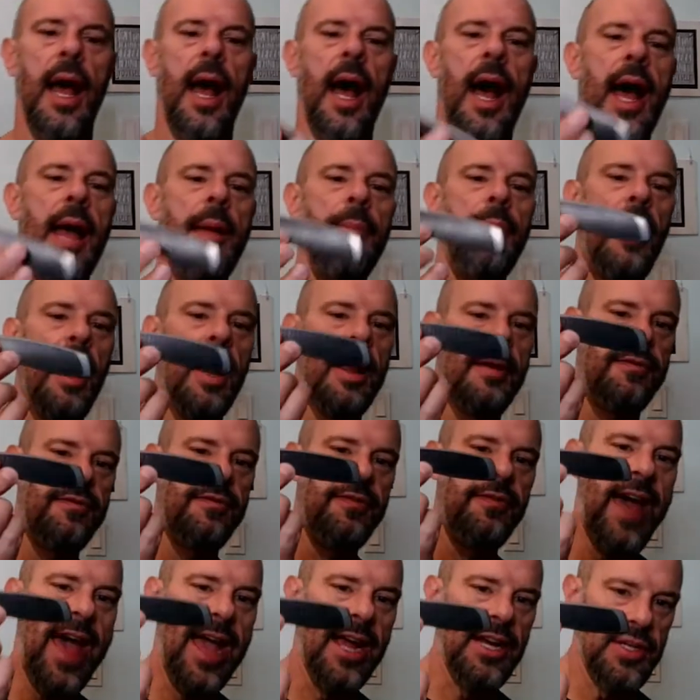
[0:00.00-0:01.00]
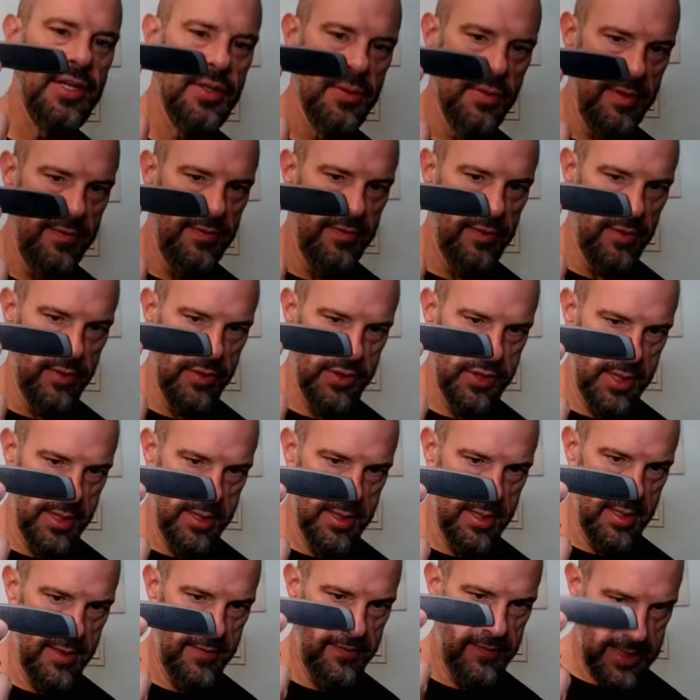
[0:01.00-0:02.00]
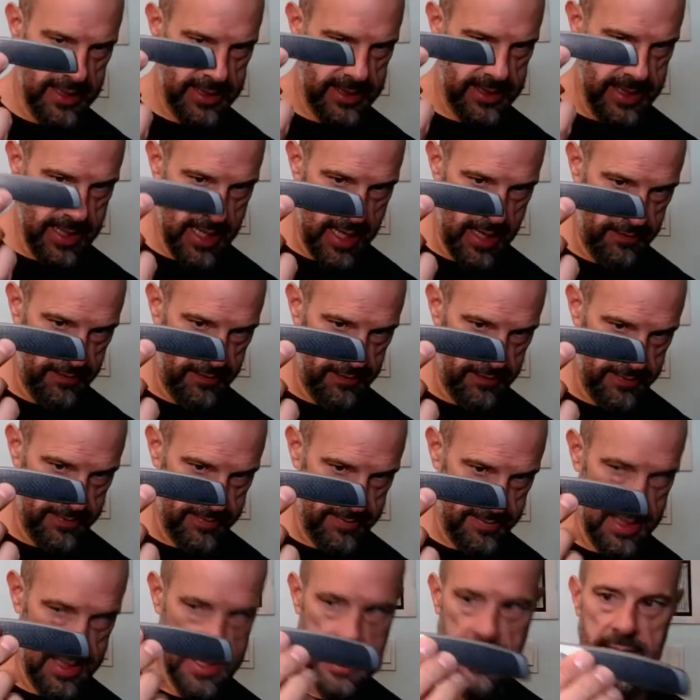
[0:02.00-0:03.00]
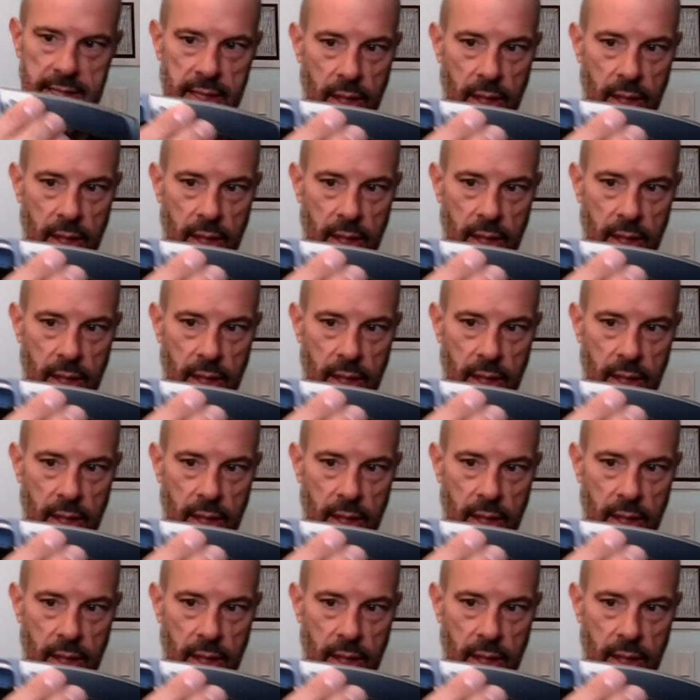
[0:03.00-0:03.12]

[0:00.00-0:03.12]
I bought a factory version of this knife. It had the